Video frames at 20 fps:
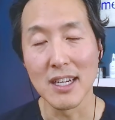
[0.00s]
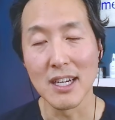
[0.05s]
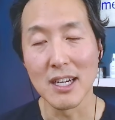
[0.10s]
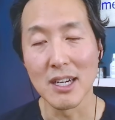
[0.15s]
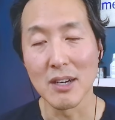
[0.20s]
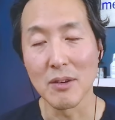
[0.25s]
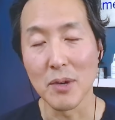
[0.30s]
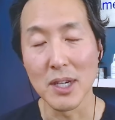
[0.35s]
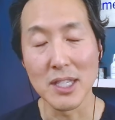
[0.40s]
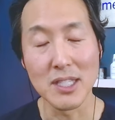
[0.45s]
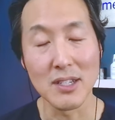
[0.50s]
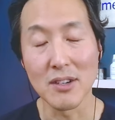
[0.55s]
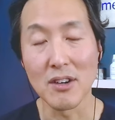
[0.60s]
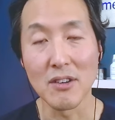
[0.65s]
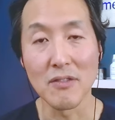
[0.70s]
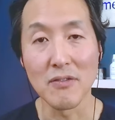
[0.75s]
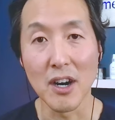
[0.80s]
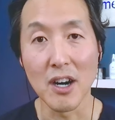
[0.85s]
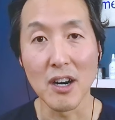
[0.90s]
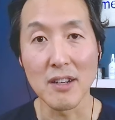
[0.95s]
It wasn't
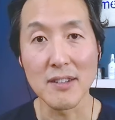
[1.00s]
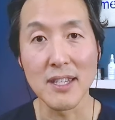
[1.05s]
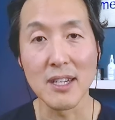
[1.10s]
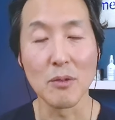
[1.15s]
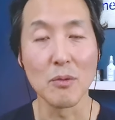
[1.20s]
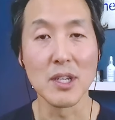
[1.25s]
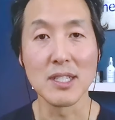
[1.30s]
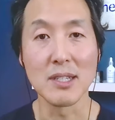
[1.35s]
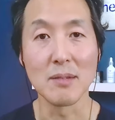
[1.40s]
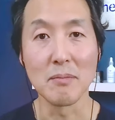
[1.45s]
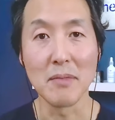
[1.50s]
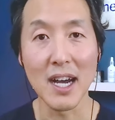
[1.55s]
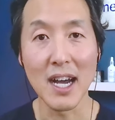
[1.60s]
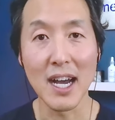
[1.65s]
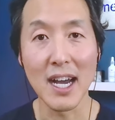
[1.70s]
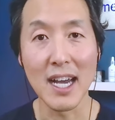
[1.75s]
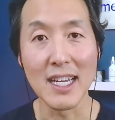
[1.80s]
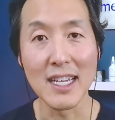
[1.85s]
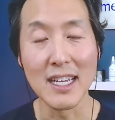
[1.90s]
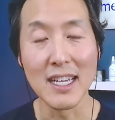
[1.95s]
her fault, it wasn't
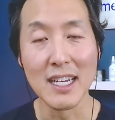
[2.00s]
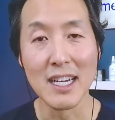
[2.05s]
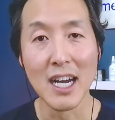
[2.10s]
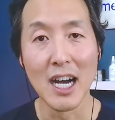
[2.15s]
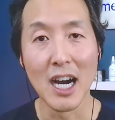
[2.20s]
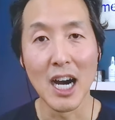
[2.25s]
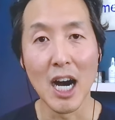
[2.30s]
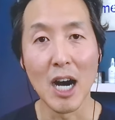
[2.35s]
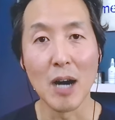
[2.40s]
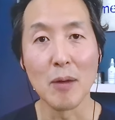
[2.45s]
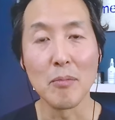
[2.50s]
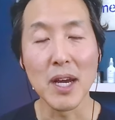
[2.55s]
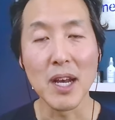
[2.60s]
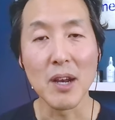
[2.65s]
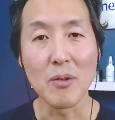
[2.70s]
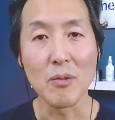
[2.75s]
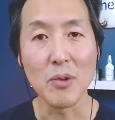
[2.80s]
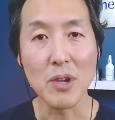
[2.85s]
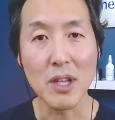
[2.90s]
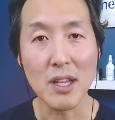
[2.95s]
mine, um,
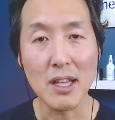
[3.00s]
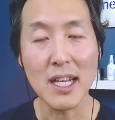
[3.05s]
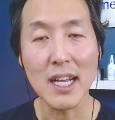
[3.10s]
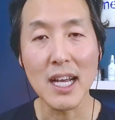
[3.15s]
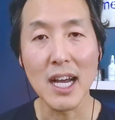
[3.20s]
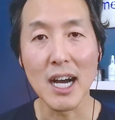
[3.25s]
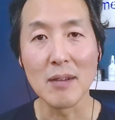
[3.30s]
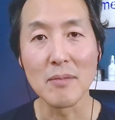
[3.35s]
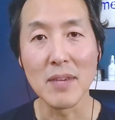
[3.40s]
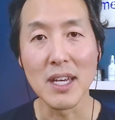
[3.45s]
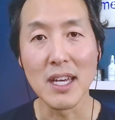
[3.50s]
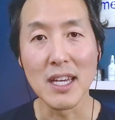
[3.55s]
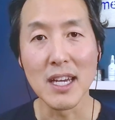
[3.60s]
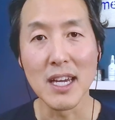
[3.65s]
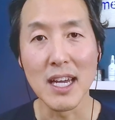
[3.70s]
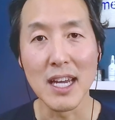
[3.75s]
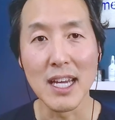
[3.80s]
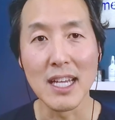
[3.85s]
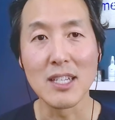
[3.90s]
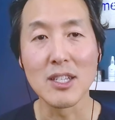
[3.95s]
but it really got
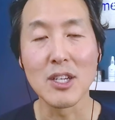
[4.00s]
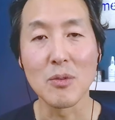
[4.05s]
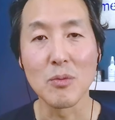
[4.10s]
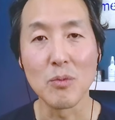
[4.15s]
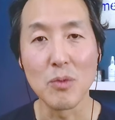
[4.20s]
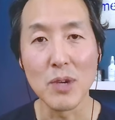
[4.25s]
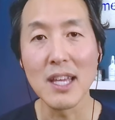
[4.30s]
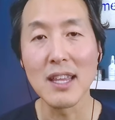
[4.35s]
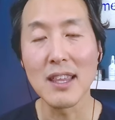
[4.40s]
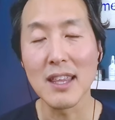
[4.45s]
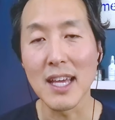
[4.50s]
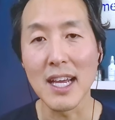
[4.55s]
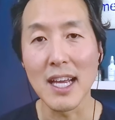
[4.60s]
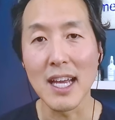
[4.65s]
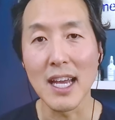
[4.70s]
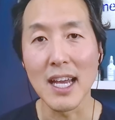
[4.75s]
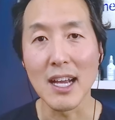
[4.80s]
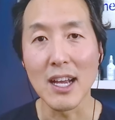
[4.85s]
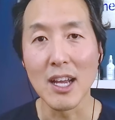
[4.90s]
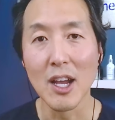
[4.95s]
me into
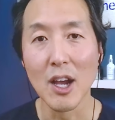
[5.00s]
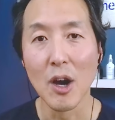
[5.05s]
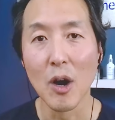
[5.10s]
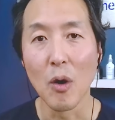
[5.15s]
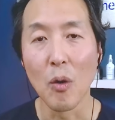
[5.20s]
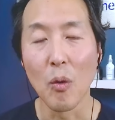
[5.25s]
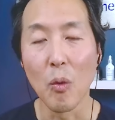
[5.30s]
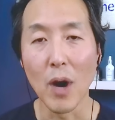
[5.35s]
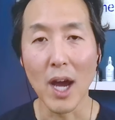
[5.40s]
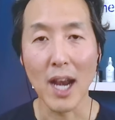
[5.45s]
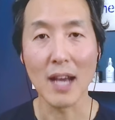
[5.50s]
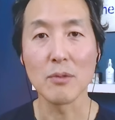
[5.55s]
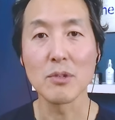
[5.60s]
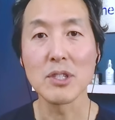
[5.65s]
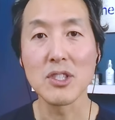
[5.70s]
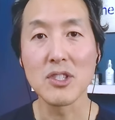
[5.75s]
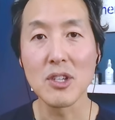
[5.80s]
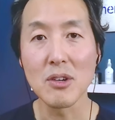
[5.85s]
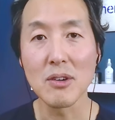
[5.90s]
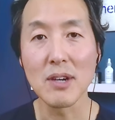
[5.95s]
rethinking what I
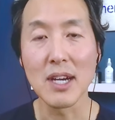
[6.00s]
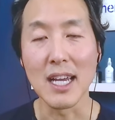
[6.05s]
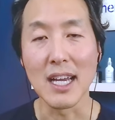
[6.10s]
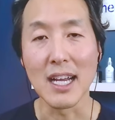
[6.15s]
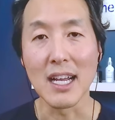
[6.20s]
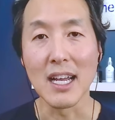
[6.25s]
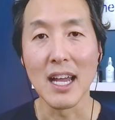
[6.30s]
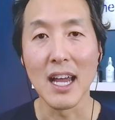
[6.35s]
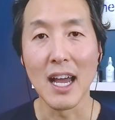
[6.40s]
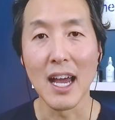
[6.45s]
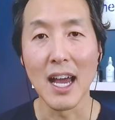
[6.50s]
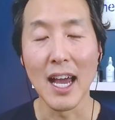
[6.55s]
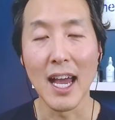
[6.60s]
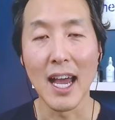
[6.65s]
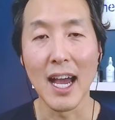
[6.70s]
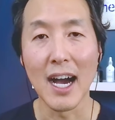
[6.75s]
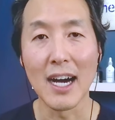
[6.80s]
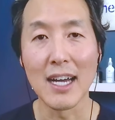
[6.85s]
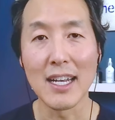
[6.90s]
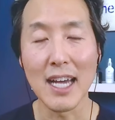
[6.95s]
was doing
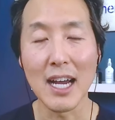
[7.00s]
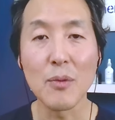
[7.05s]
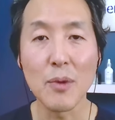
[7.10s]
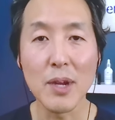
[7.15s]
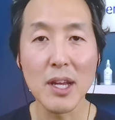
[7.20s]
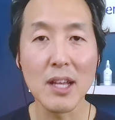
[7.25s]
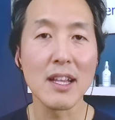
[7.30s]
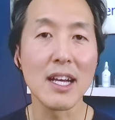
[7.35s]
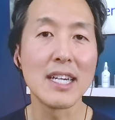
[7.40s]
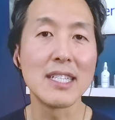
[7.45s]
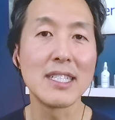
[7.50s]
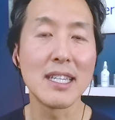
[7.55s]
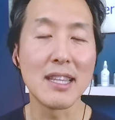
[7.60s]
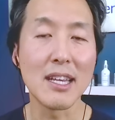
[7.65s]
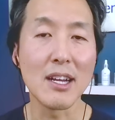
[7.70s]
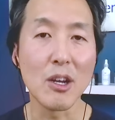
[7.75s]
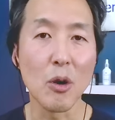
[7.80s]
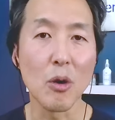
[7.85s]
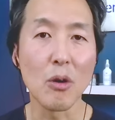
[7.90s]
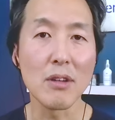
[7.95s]
and I realized
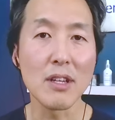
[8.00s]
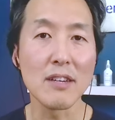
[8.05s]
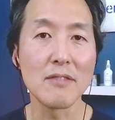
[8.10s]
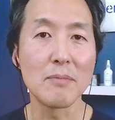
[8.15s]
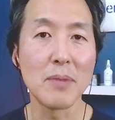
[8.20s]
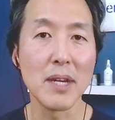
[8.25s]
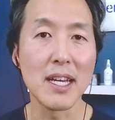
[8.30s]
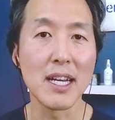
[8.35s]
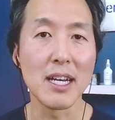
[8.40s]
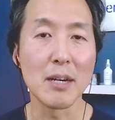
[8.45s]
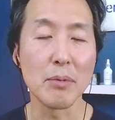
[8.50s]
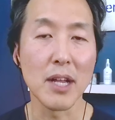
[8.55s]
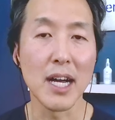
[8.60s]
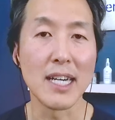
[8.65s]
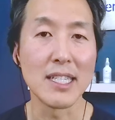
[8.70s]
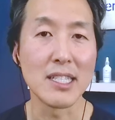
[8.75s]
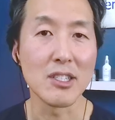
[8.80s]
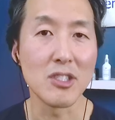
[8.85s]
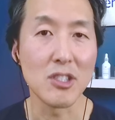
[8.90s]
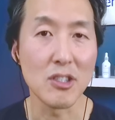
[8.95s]
that the goal of being a
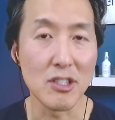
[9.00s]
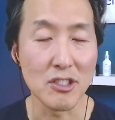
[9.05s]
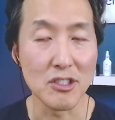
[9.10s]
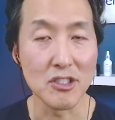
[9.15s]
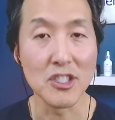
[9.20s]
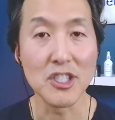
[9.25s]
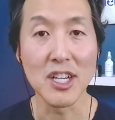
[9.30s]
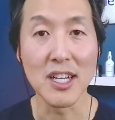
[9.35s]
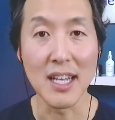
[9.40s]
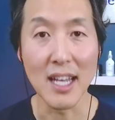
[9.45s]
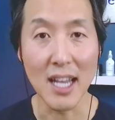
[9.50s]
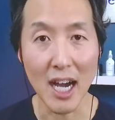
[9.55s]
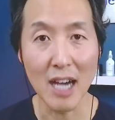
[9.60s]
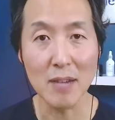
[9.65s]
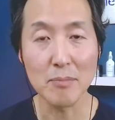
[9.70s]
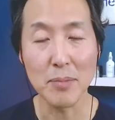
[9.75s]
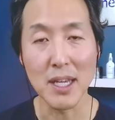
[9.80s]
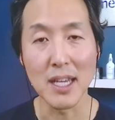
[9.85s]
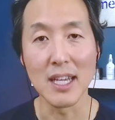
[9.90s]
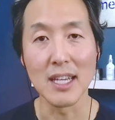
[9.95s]
plastic surgeon should
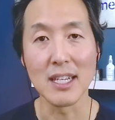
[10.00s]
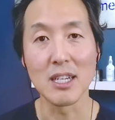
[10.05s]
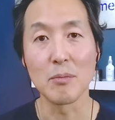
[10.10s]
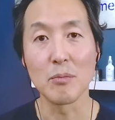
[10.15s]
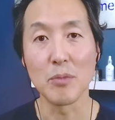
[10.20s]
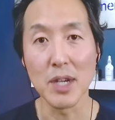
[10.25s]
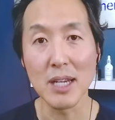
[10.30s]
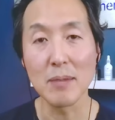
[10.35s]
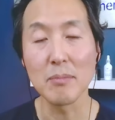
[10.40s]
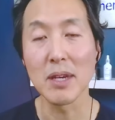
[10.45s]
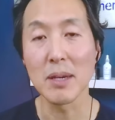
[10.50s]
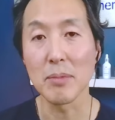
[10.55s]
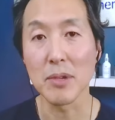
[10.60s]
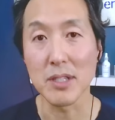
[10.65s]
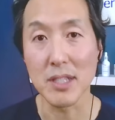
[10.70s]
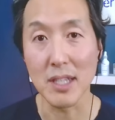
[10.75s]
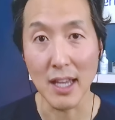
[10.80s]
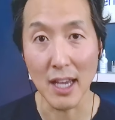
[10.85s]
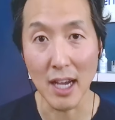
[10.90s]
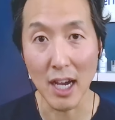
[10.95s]
not be to bring
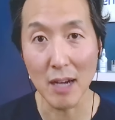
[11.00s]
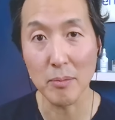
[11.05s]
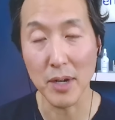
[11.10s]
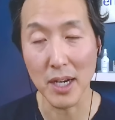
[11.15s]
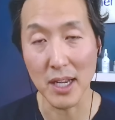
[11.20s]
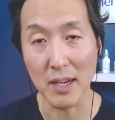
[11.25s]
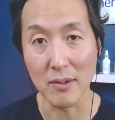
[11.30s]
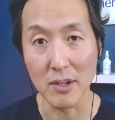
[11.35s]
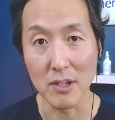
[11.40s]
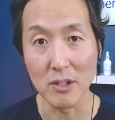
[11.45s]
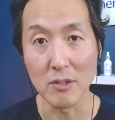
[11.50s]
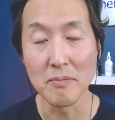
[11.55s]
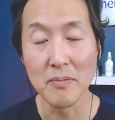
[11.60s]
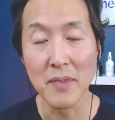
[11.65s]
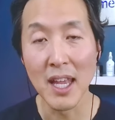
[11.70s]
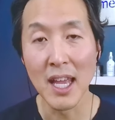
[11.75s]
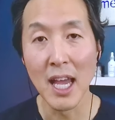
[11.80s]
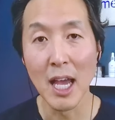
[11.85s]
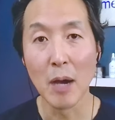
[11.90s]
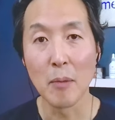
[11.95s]
people to the operating
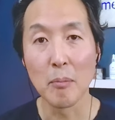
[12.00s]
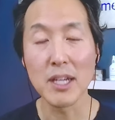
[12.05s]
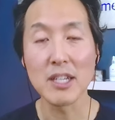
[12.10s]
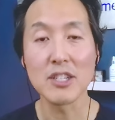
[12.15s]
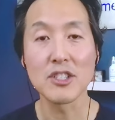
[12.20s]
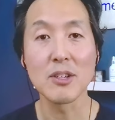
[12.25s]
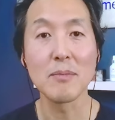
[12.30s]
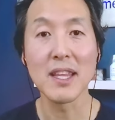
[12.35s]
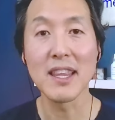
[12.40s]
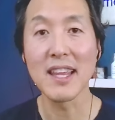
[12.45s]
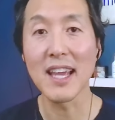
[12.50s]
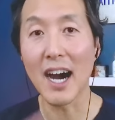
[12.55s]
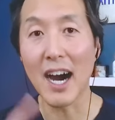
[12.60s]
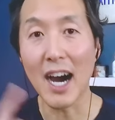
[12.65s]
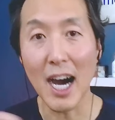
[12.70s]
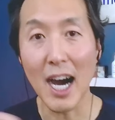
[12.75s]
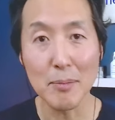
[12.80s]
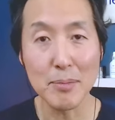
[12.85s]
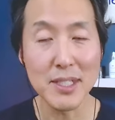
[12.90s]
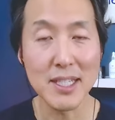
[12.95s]
room, but it should be the
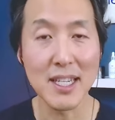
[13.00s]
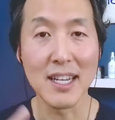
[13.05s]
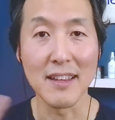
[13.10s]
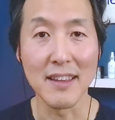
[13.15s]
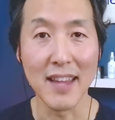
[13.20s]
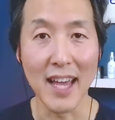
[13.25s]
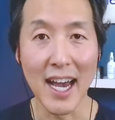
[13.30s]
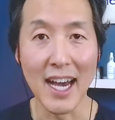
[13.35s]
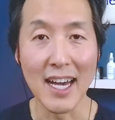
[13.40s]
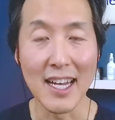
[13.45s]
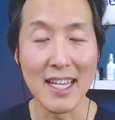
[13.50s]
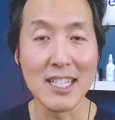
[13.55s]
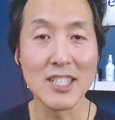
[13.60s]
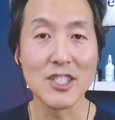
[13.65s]
opposite of that.